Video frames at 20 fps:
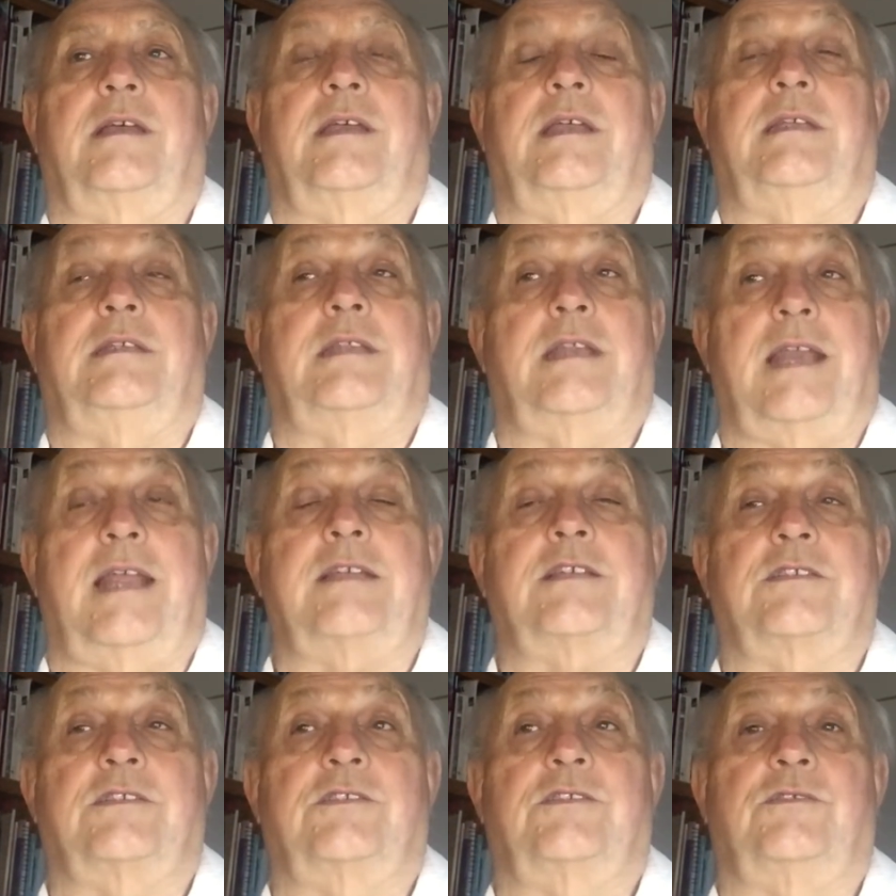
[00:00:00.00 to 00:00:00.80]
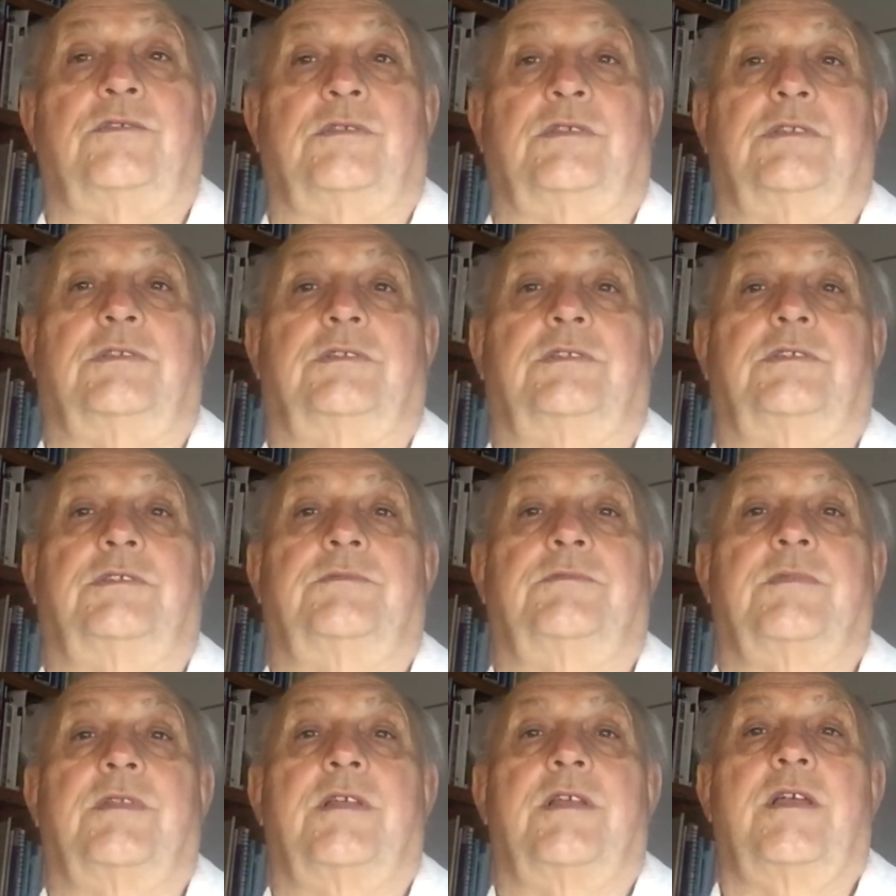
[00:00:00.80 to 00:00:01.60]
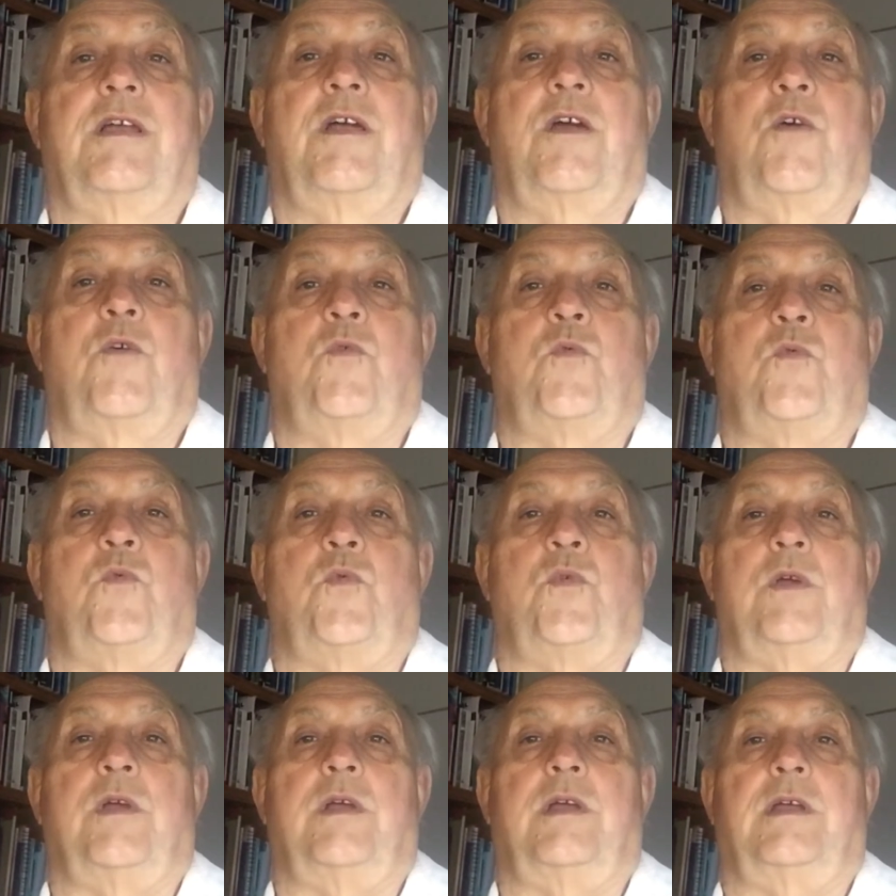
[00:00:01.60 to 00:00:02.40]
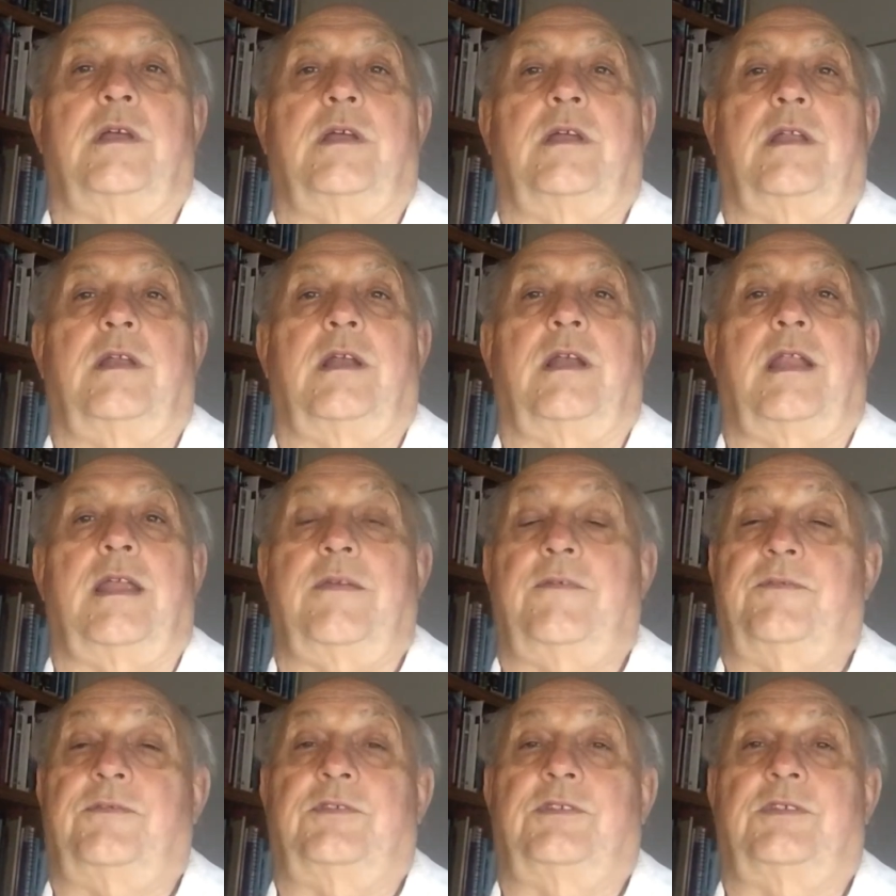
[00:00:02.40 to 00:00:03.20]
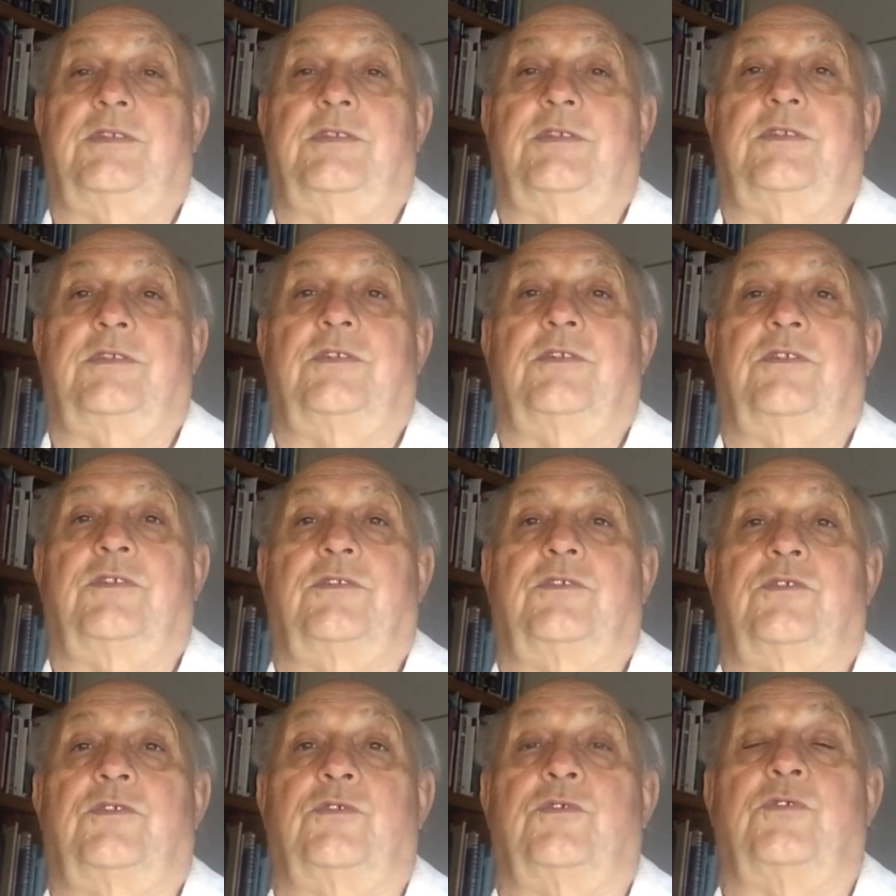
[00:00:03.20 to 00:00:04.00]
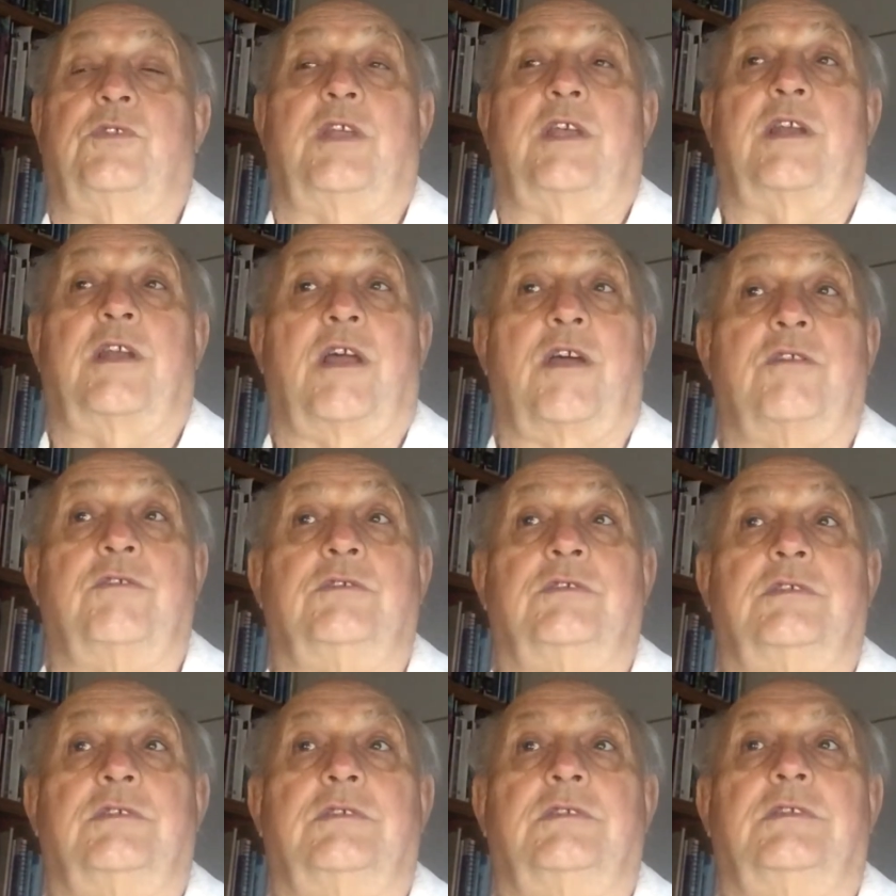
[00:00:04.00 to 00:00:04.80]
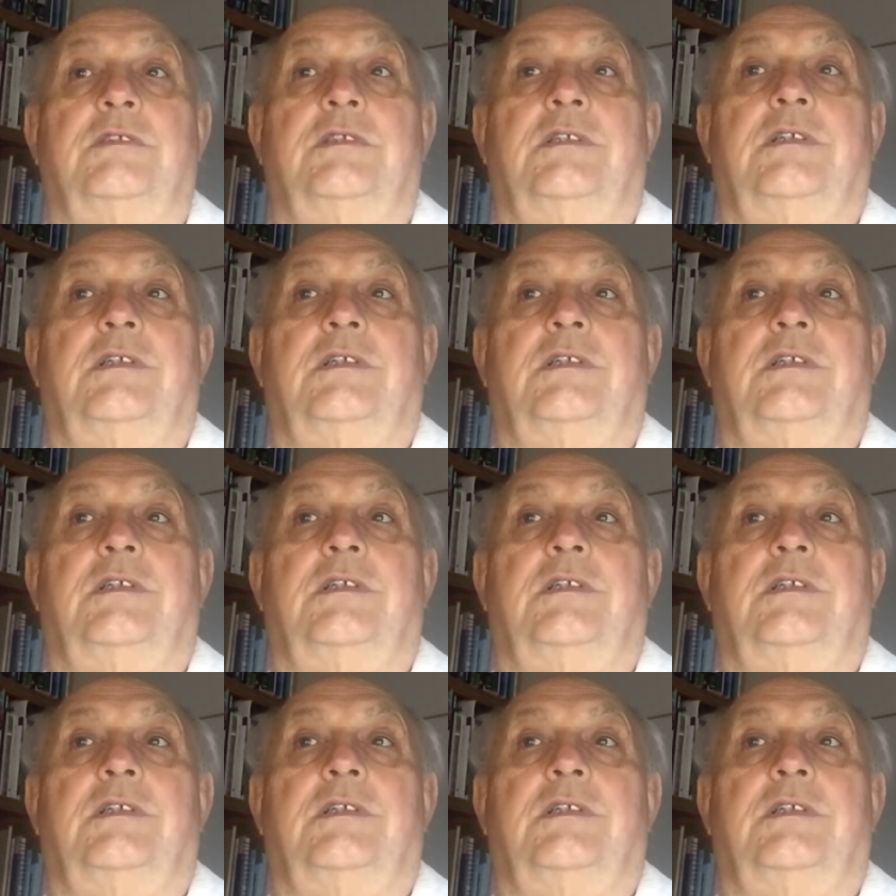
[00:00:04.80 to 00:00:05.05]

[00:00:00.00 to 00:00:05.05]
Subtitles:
international students were left to their own,